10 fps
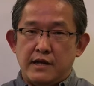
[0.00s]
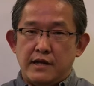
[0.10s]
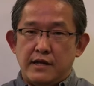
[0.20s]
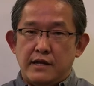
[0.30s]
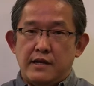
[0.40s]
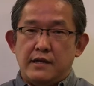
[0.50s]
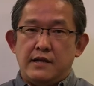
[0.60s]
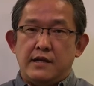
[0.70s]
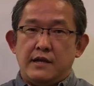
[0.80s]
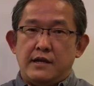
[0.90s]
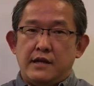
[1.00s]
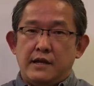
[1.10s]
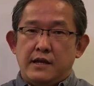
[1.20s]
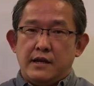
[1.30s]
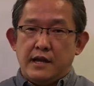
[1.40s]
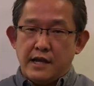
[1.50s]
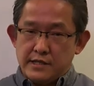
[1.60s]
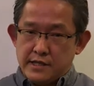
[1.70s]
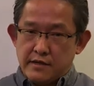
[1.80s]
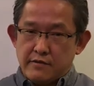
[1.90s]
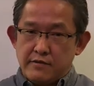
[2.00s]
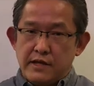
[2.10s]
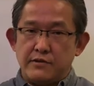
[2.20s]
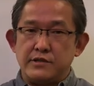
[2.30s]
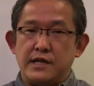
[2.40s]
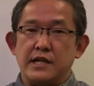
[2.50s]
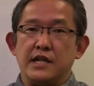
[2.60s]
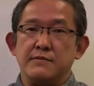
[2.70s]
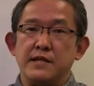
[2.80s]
this is Muda that should be eliminated.